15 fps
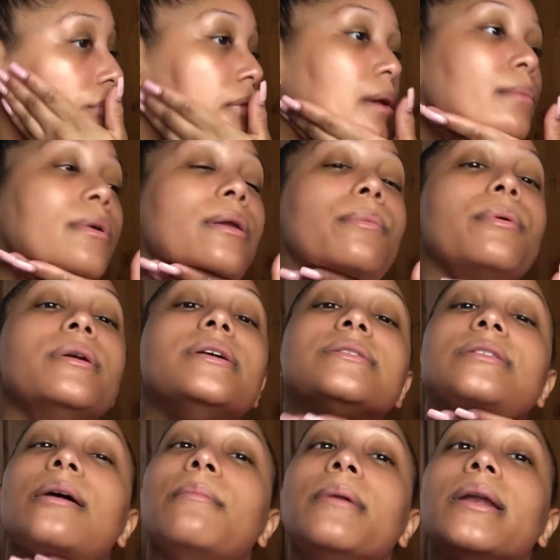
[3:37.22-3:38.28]
I'm gonna put this
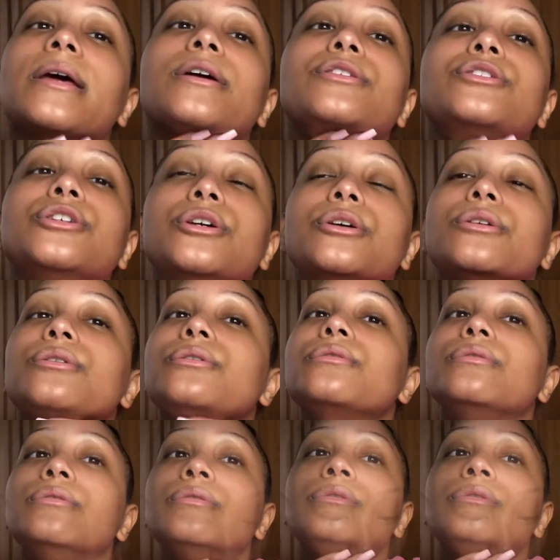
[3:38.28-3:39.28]
down my neck too.